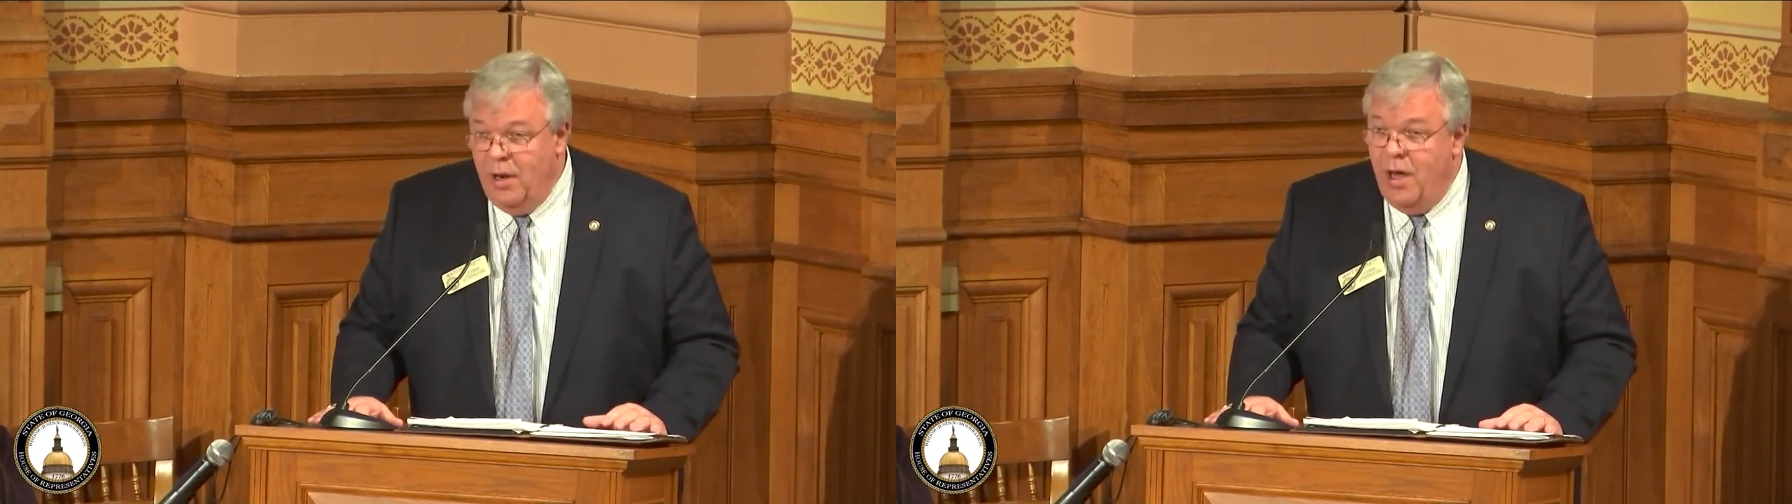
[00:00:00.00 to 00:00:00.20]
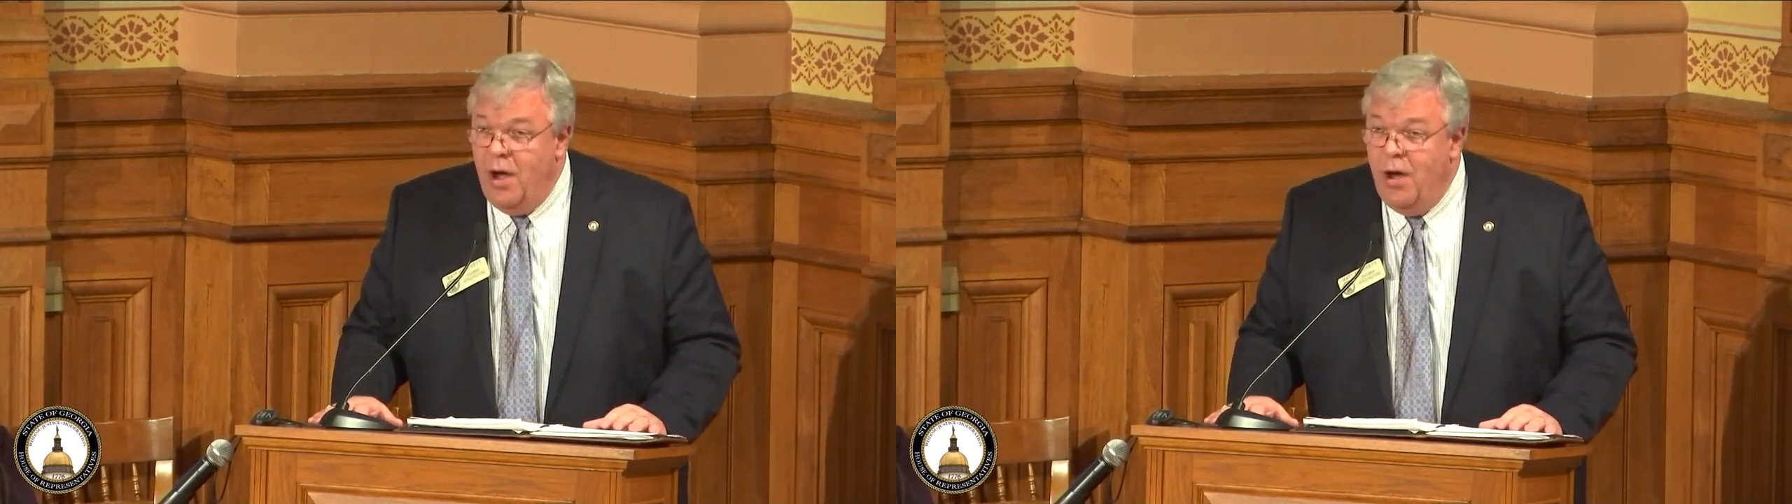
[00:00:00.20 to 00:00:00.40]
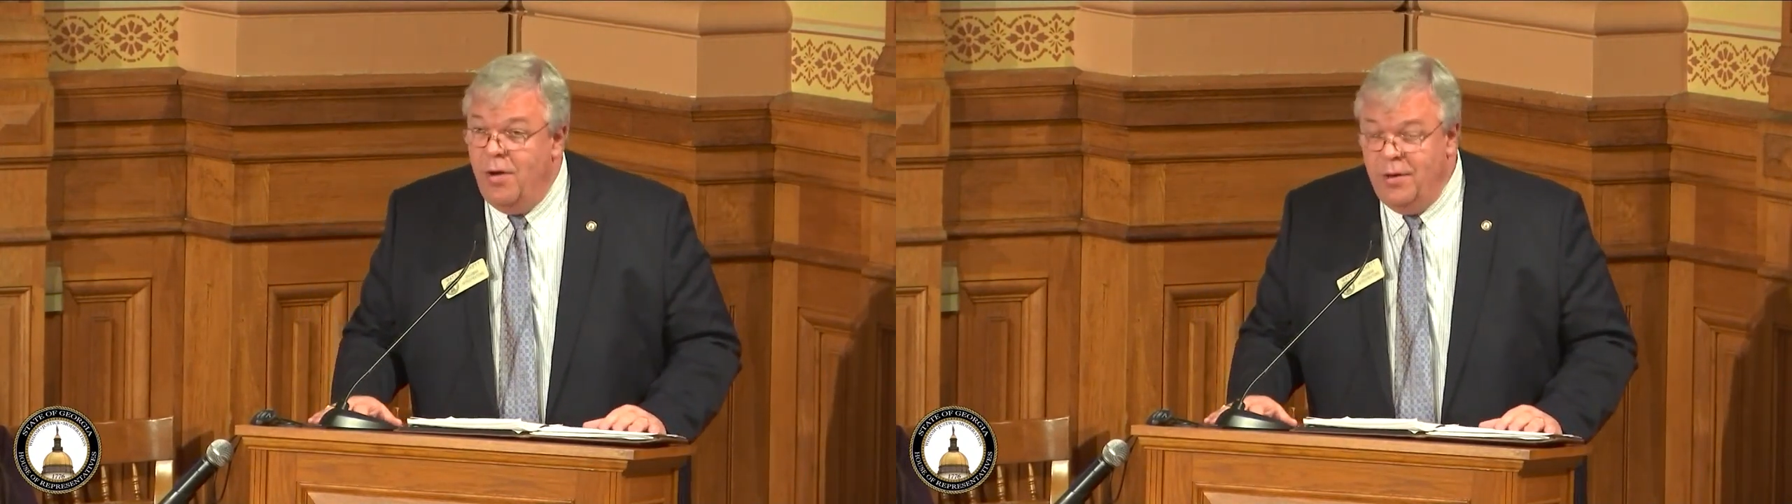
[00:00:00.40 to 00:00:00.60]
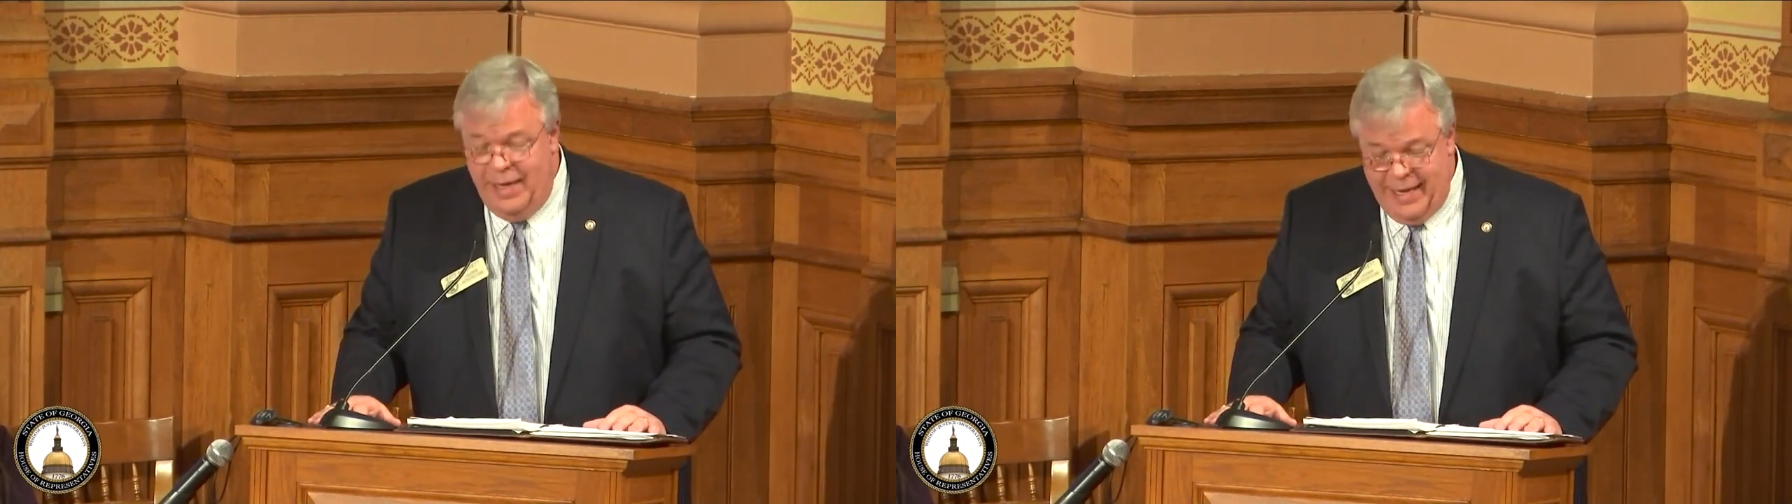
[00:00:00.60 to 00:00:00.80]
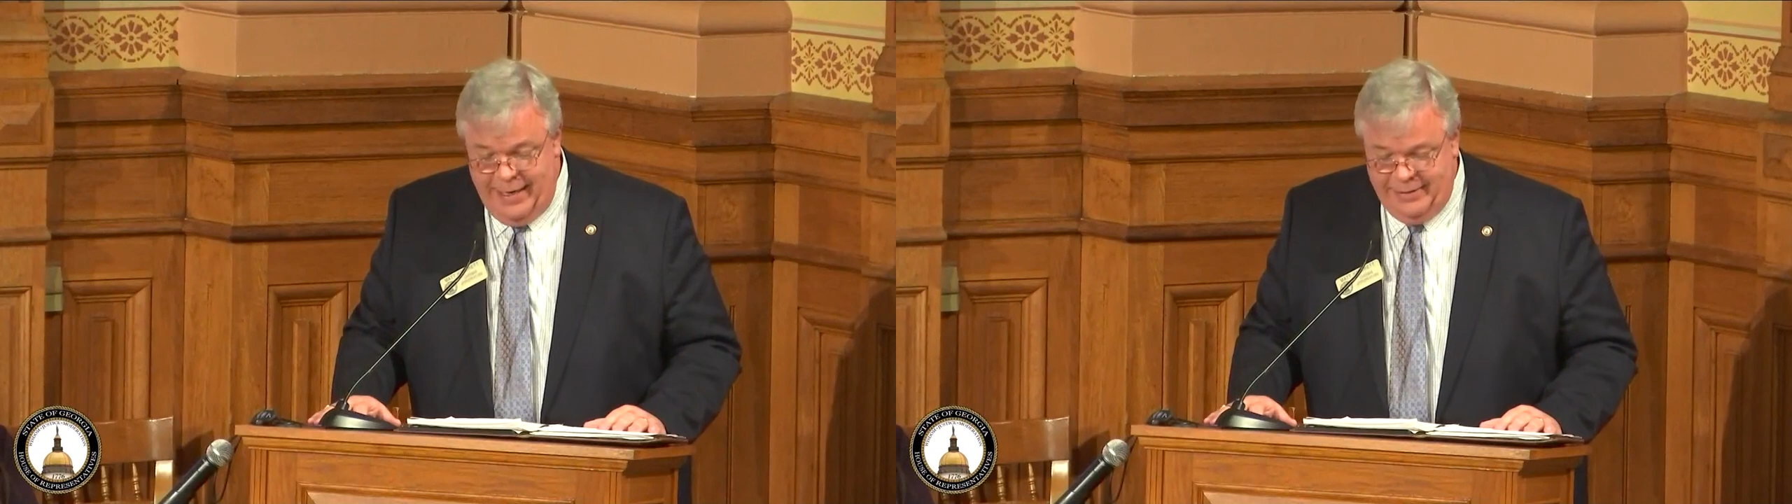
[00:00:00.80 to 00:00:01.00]
long
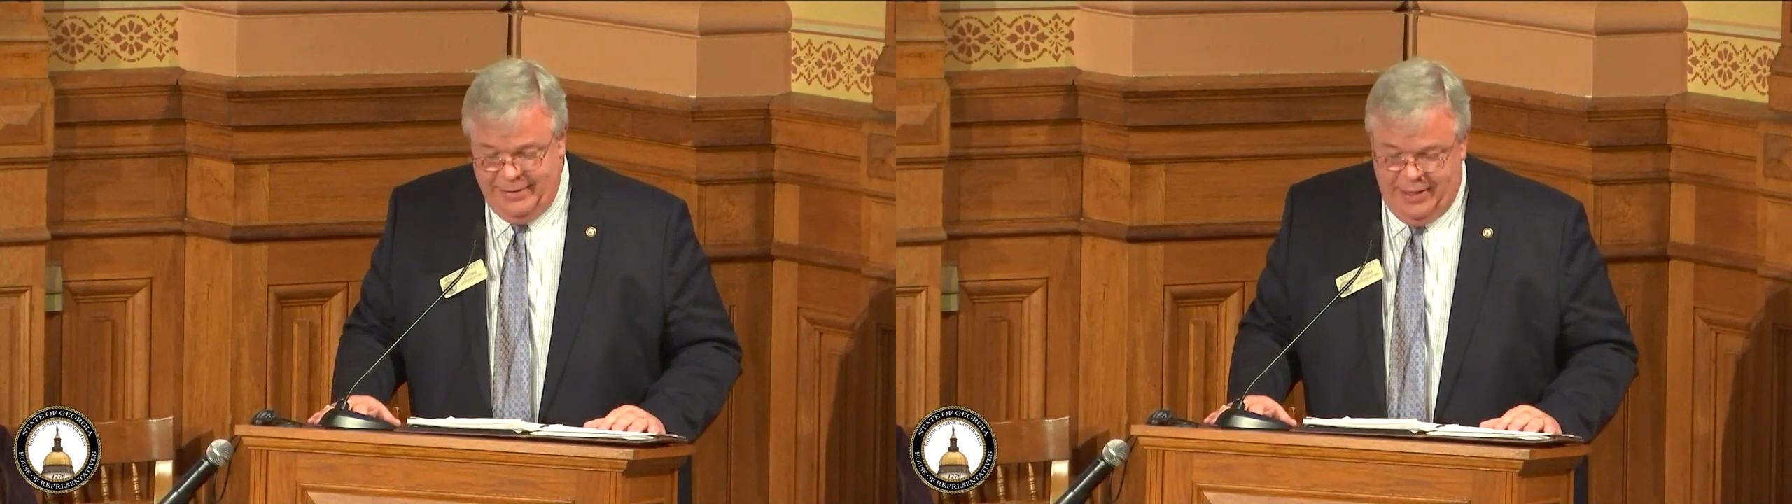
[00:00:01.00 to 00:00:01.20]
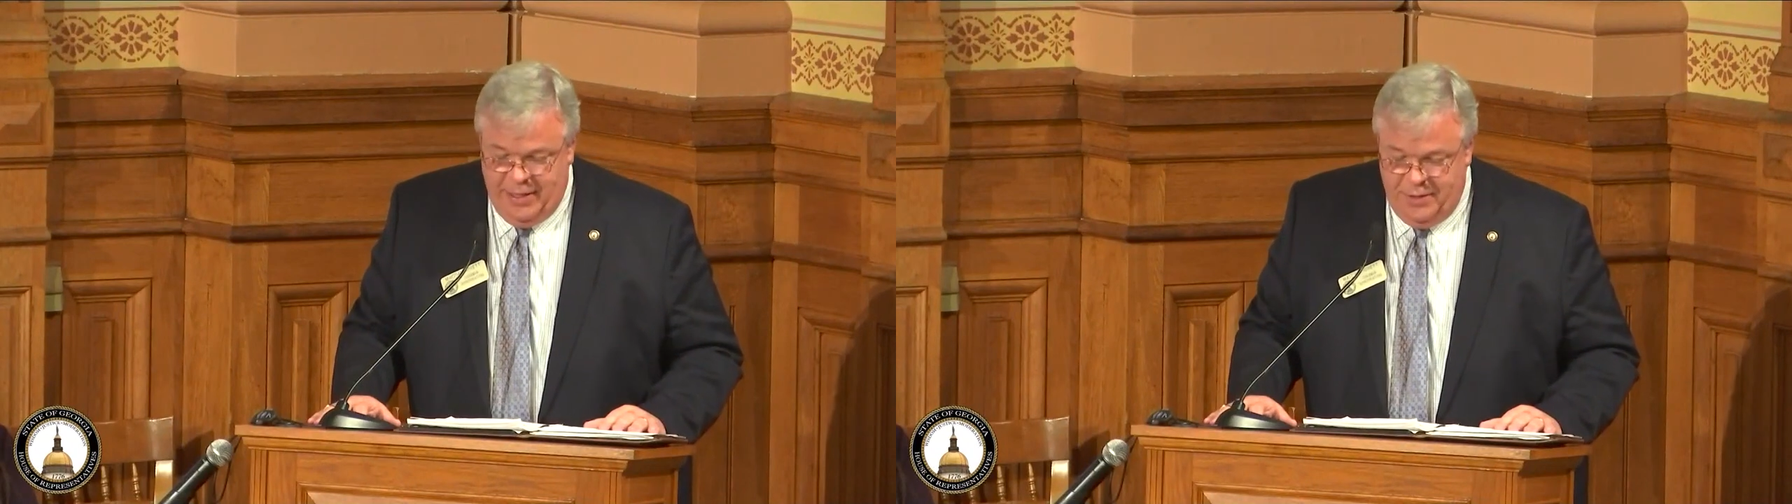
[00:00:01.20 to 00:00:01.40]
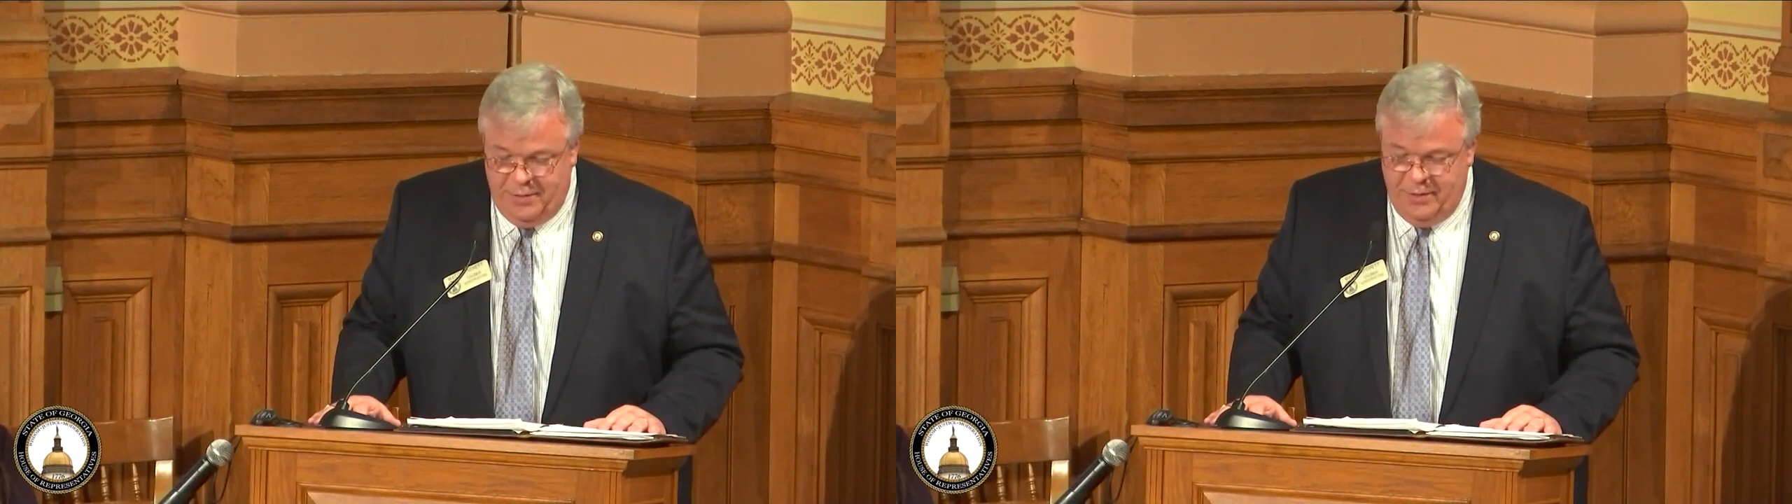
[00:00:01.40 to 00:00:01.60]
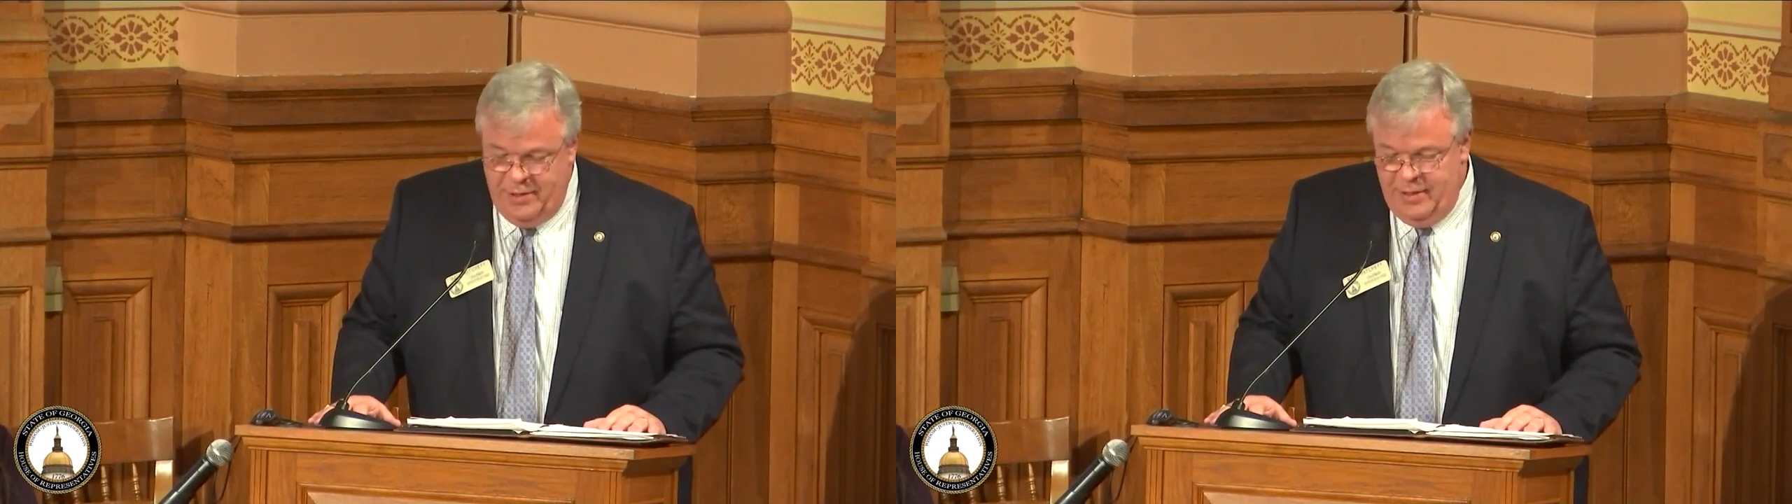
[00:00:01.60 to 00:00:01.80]
days ago,